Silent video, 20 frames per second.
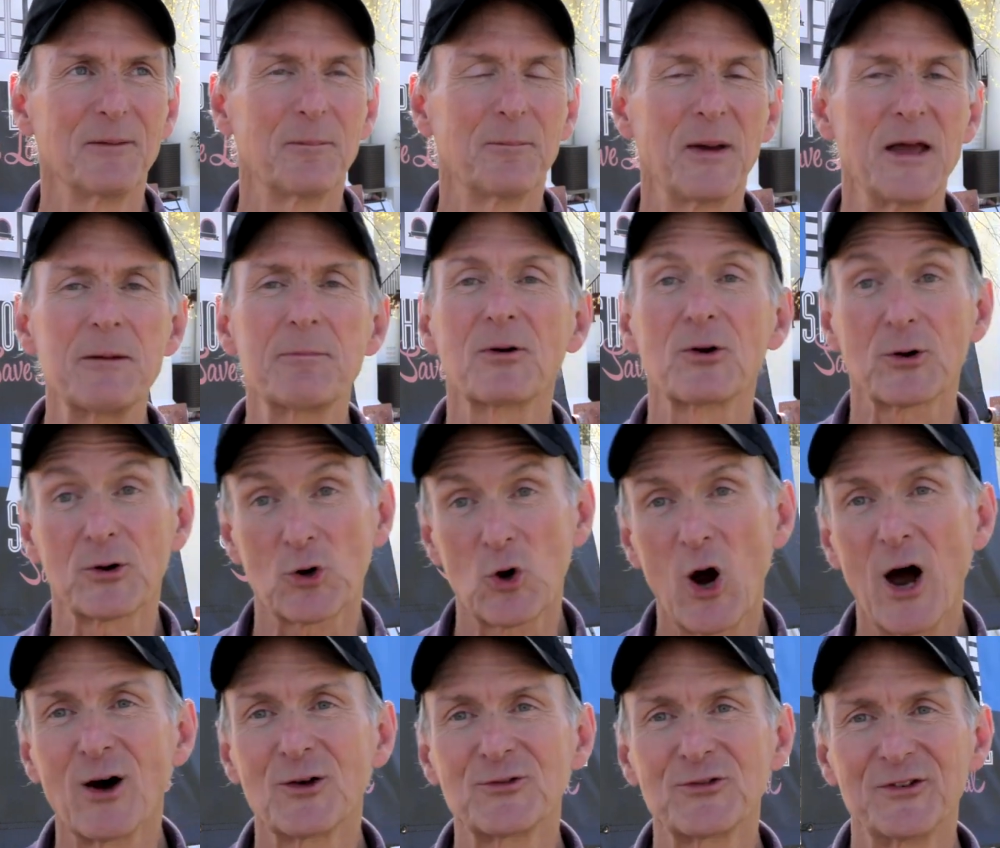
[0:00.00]
people are
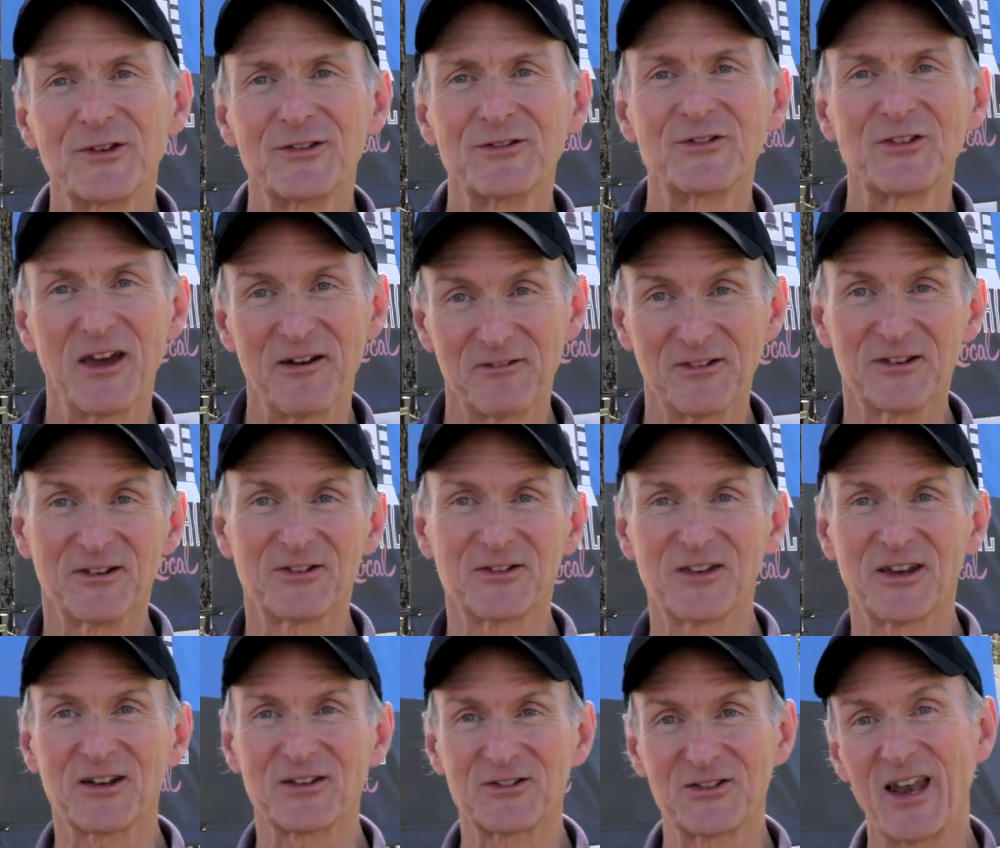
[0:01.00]
crossing
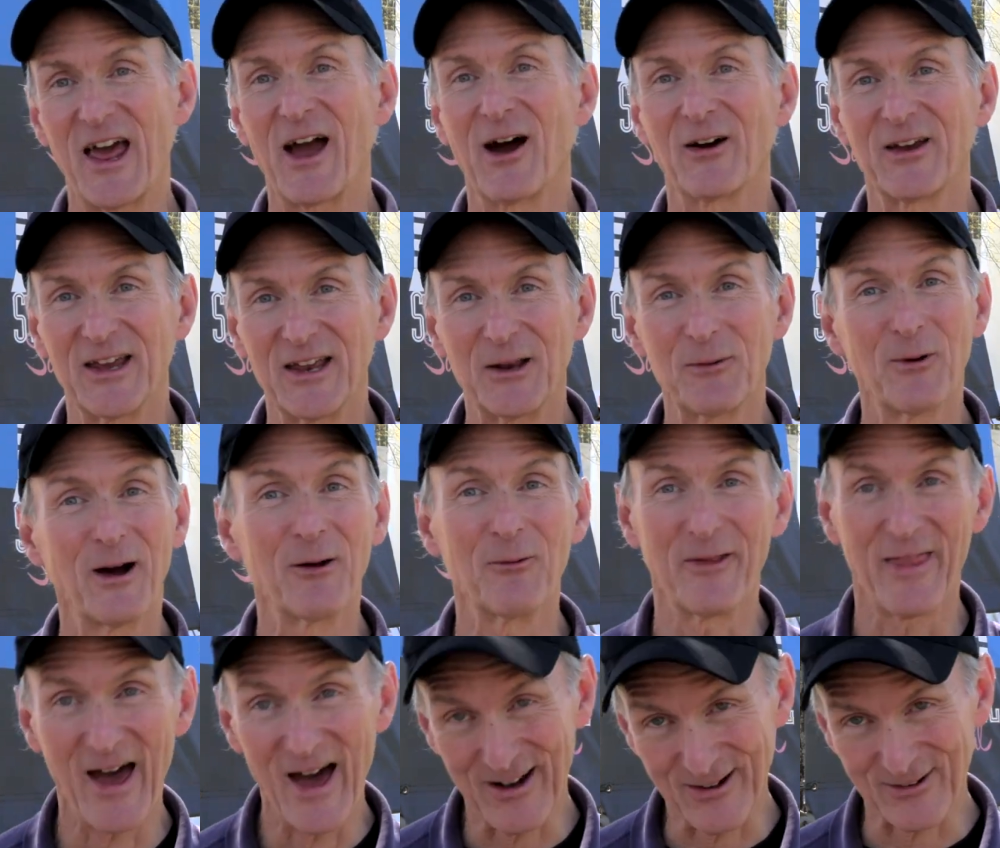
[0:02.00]
76 now anyway
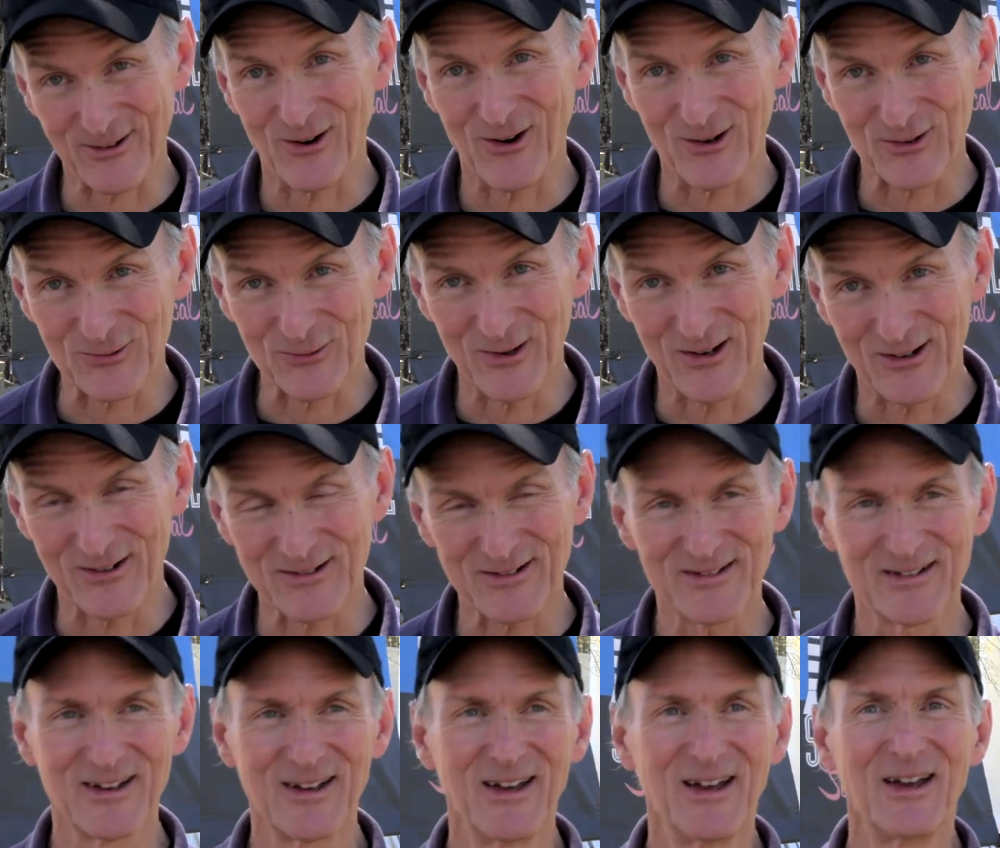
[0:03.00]
without a crosswalk.
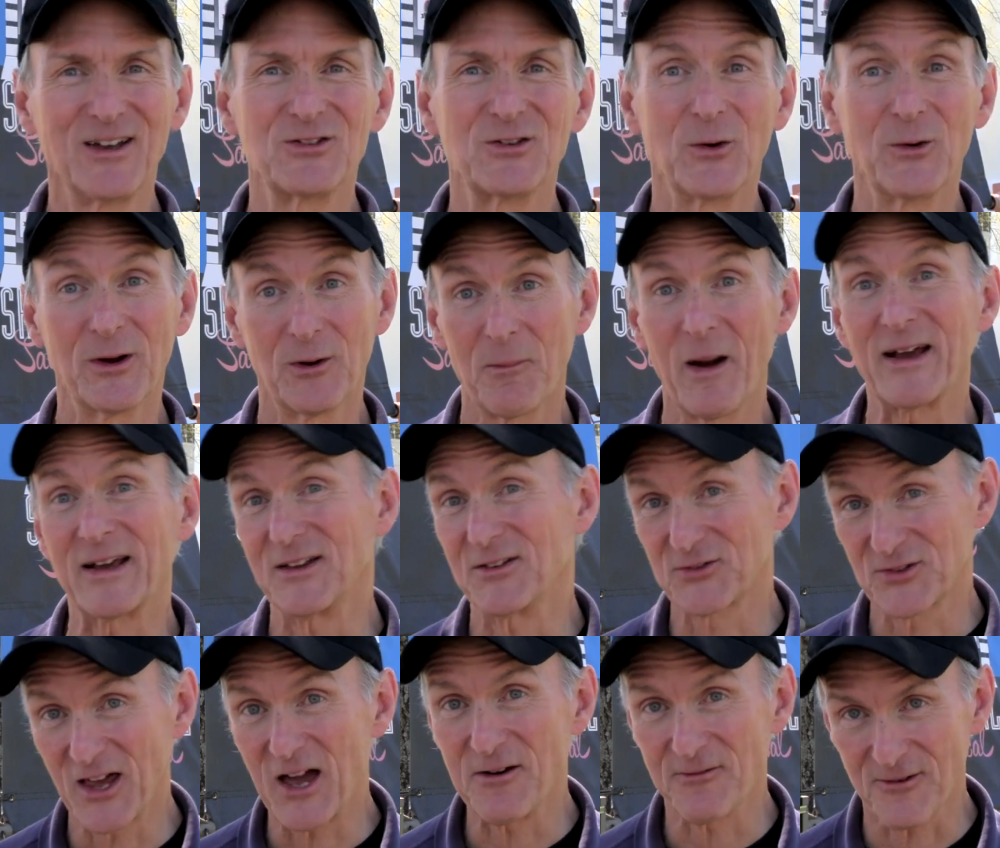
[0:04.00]
So it'll make it
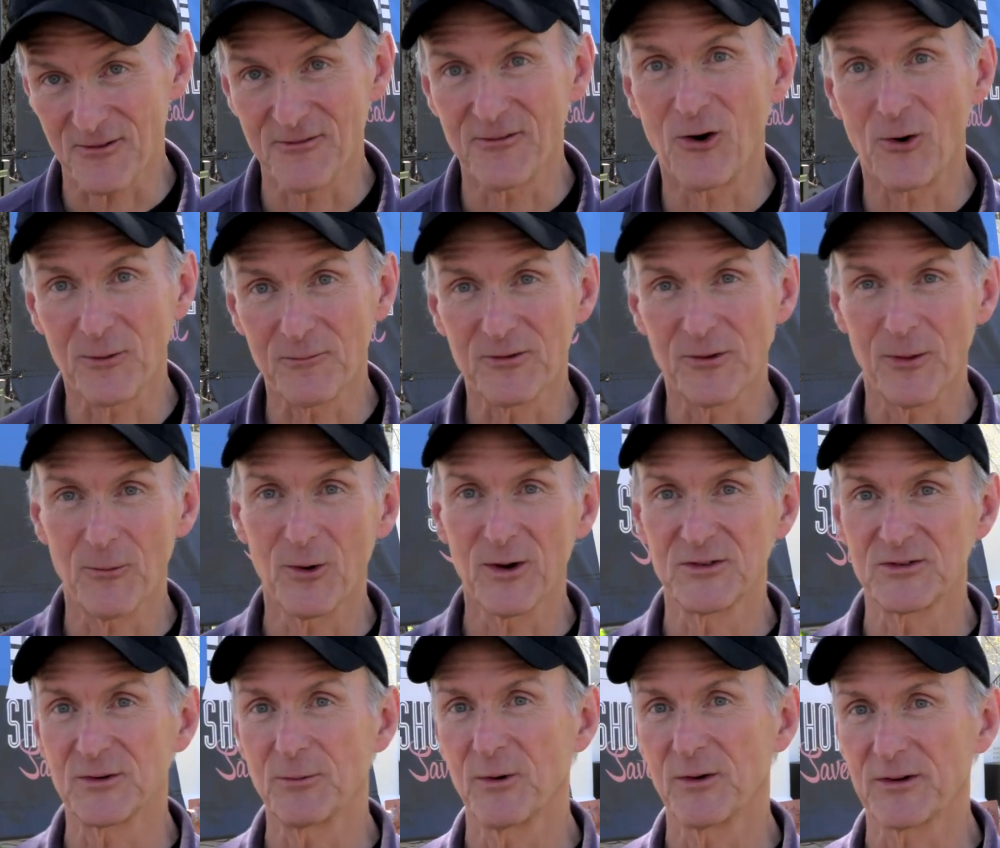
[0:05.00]
safer for them, for the
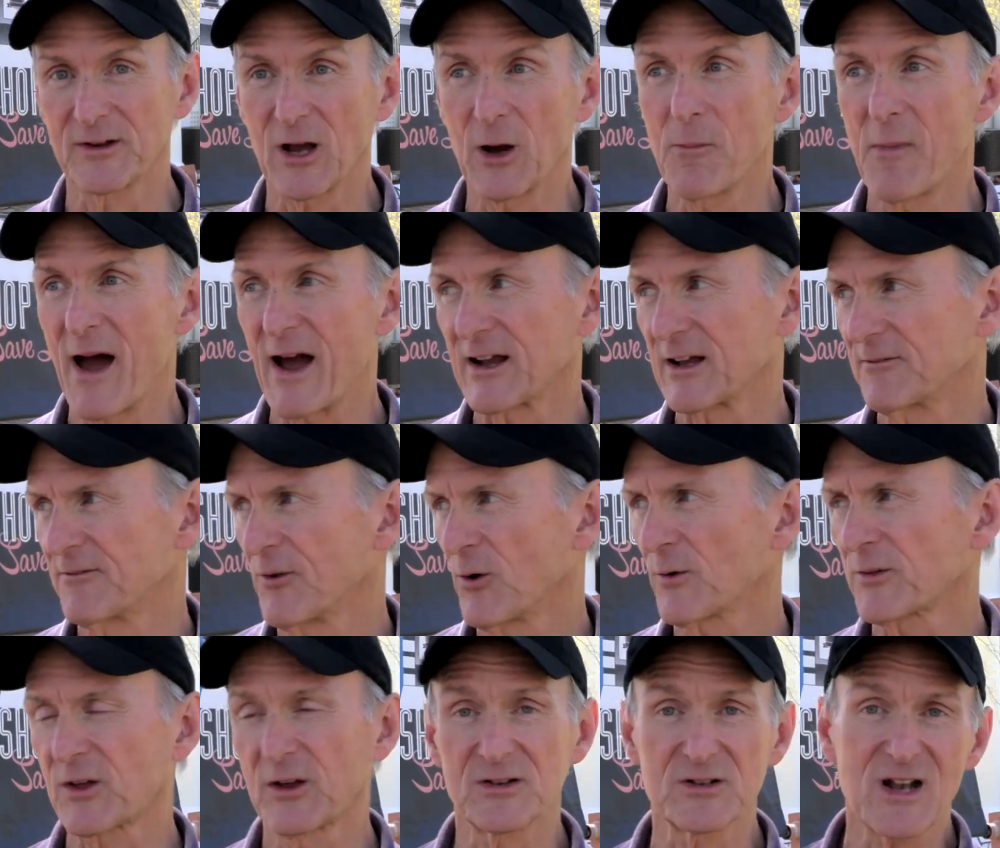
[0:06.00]
ones that want to go back and
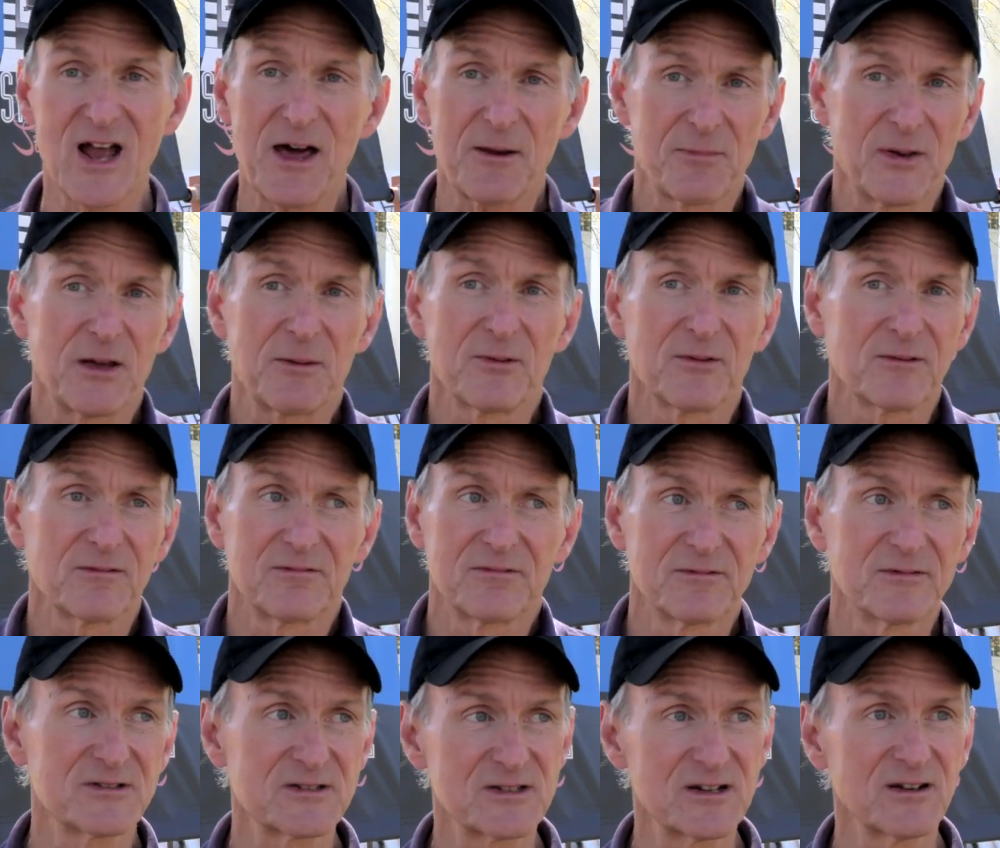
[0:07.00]
forth. Because a lot of people
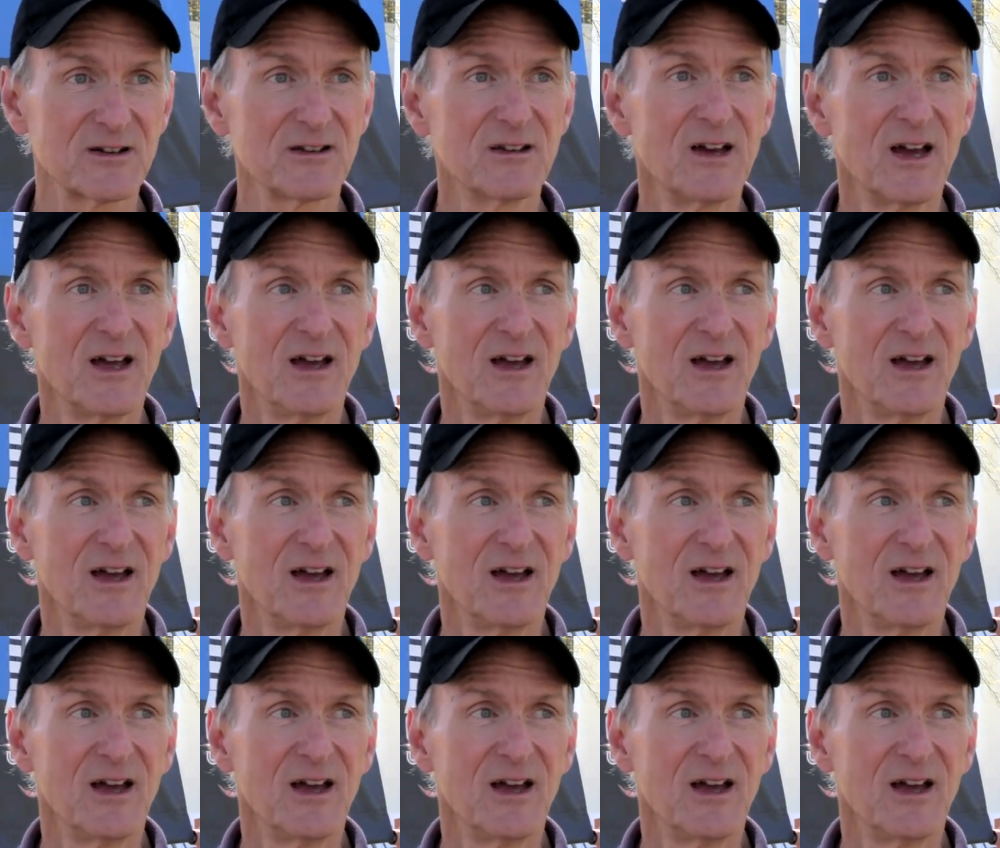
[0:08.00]
still